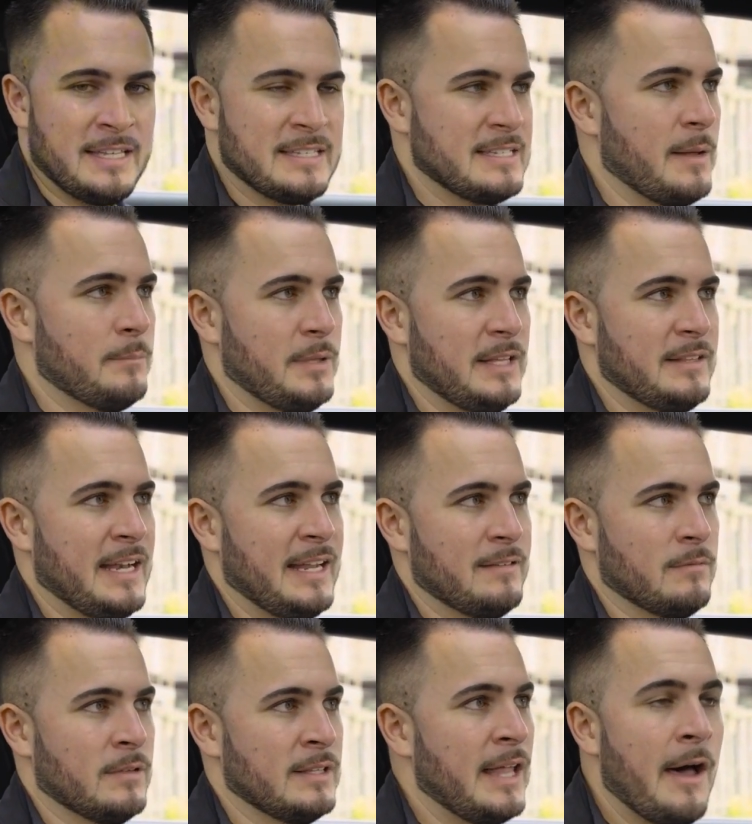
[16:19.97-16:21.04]
and something that I
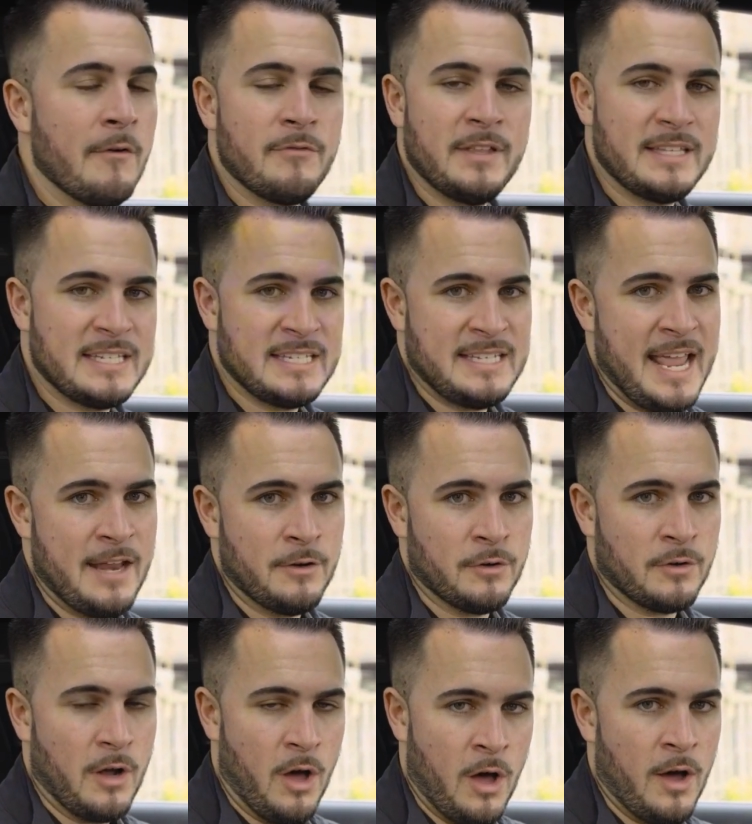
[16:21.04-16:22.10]
love that's
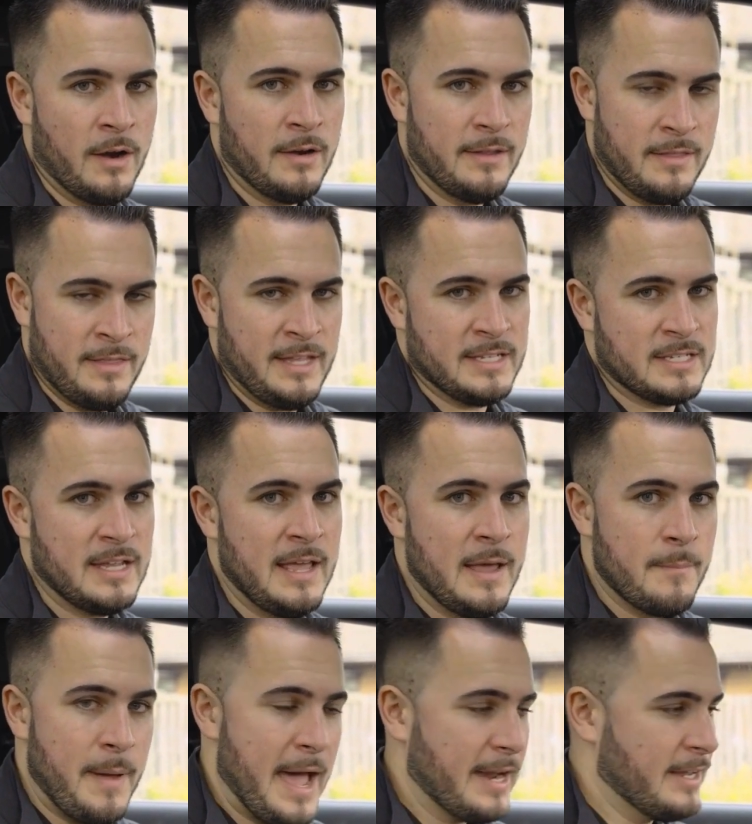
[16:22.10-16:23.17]
standard on this
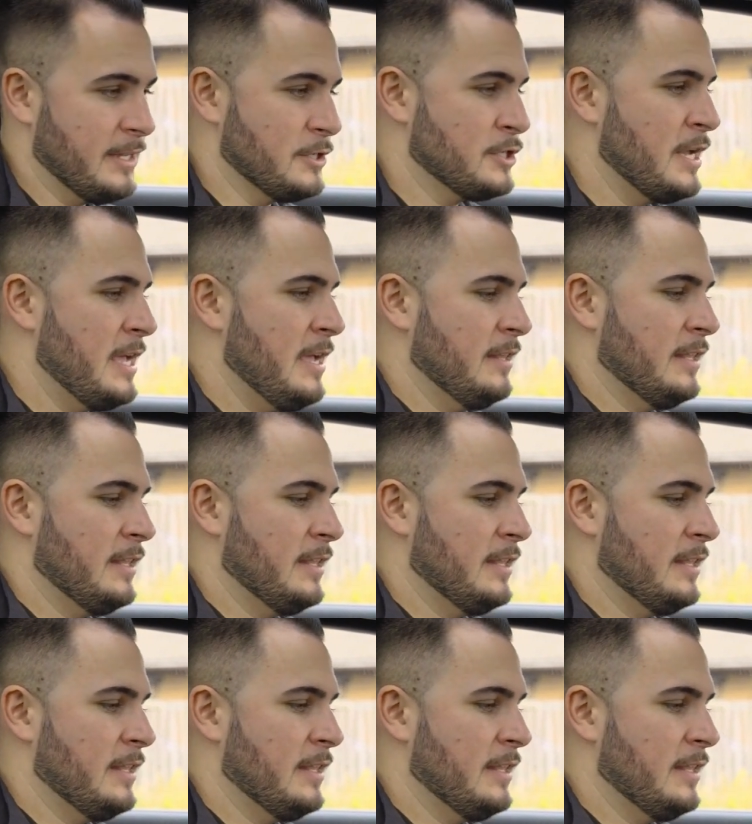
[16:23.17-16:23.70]
package.